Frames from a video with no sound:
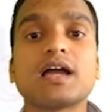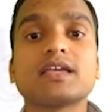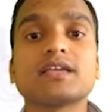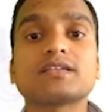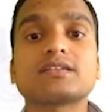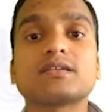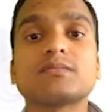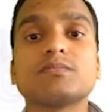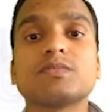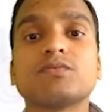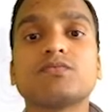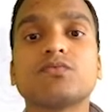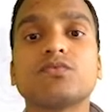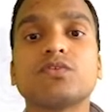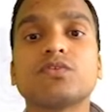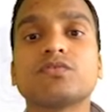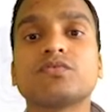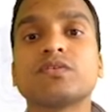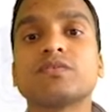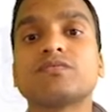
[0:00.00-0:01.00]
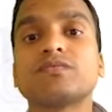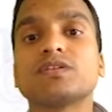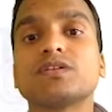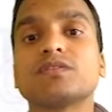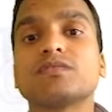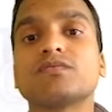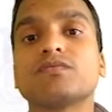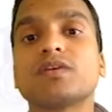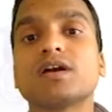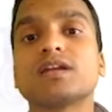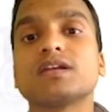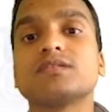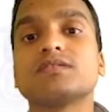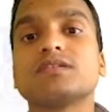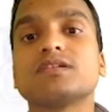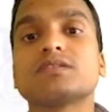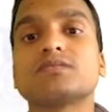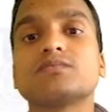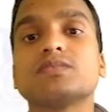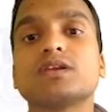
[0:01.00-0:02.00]
ISMB 450. Why
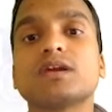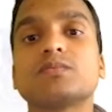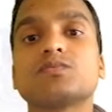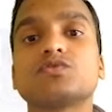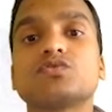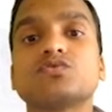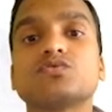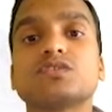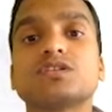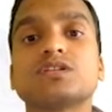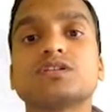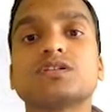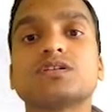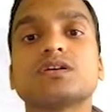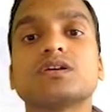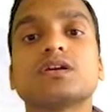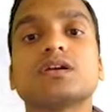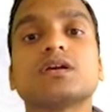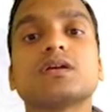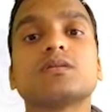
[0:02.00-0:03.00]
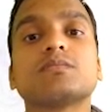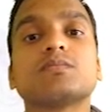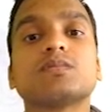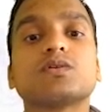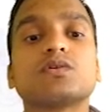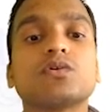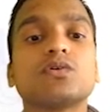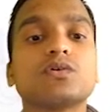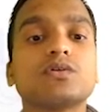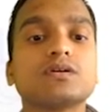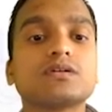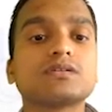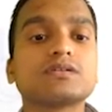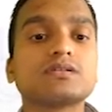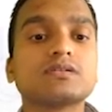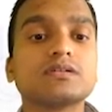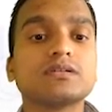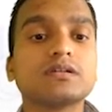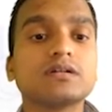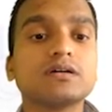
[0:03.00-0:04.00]
this we have chosen? Because
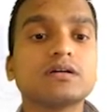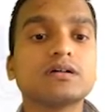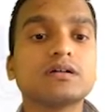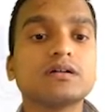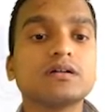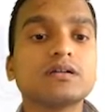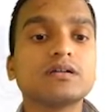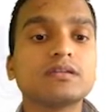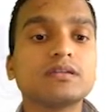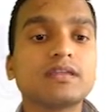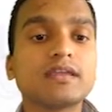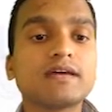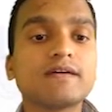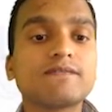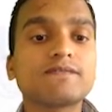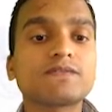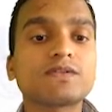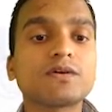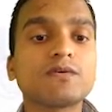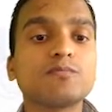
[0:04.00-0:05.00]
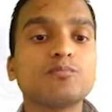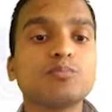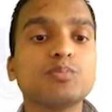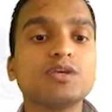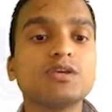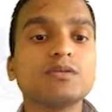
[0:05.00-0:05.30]
the depth of